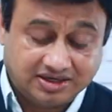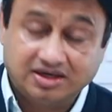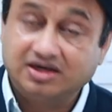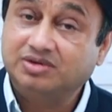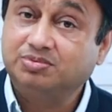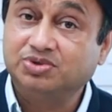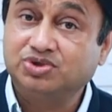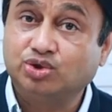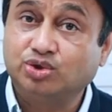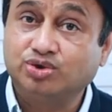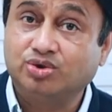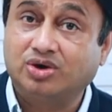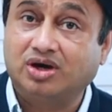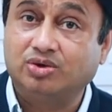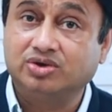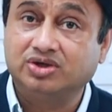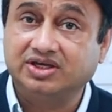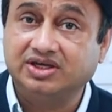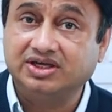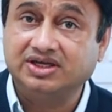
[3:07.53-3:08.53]
Let me show you
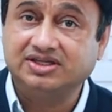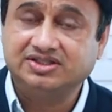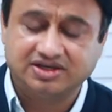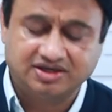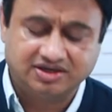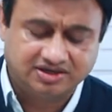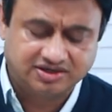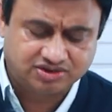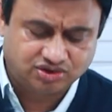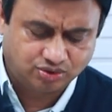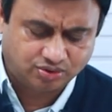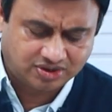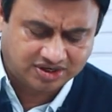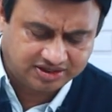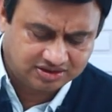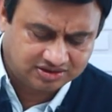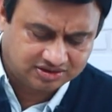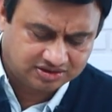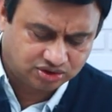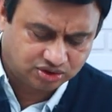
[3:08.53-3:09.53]
how easy it is to
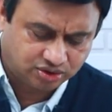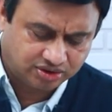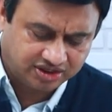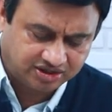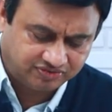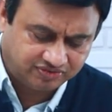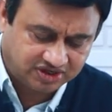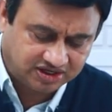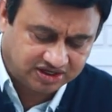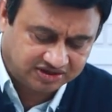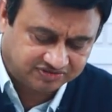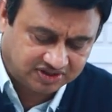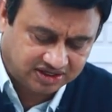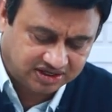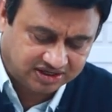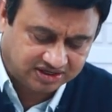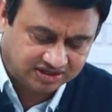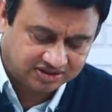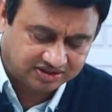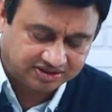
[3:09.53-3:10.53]
clean. So here we have
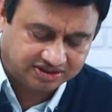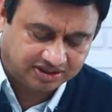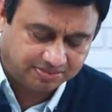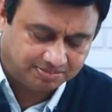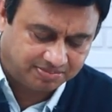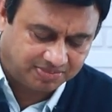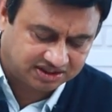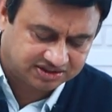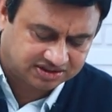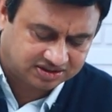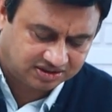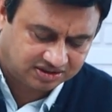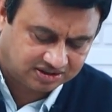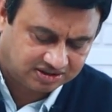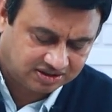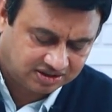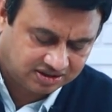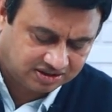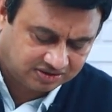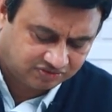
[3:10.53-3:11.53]
the drip
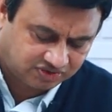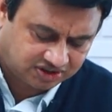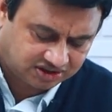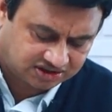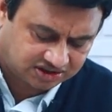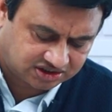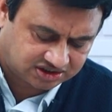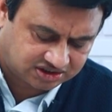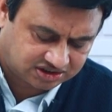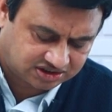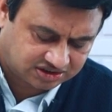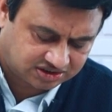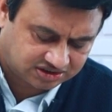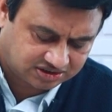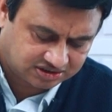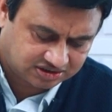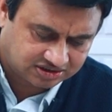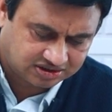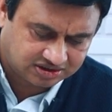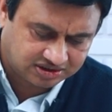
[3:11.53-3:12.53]
basket. We can just
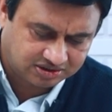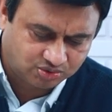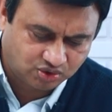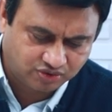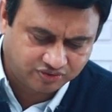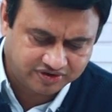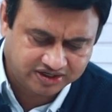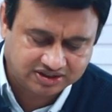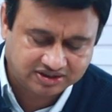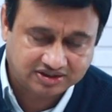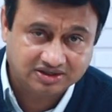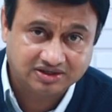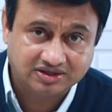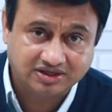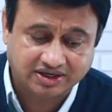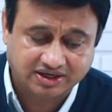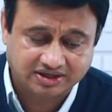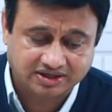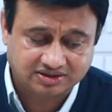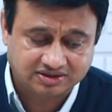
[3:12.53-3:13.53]
remove it
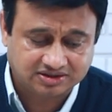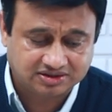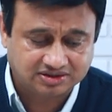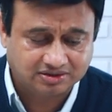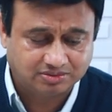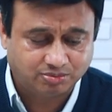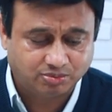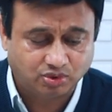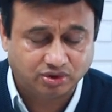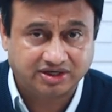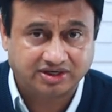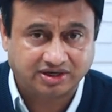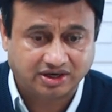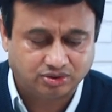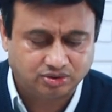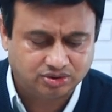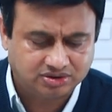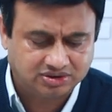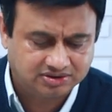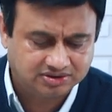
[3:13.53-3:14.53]
and pour it
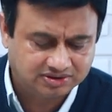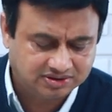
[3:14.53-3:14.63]
out.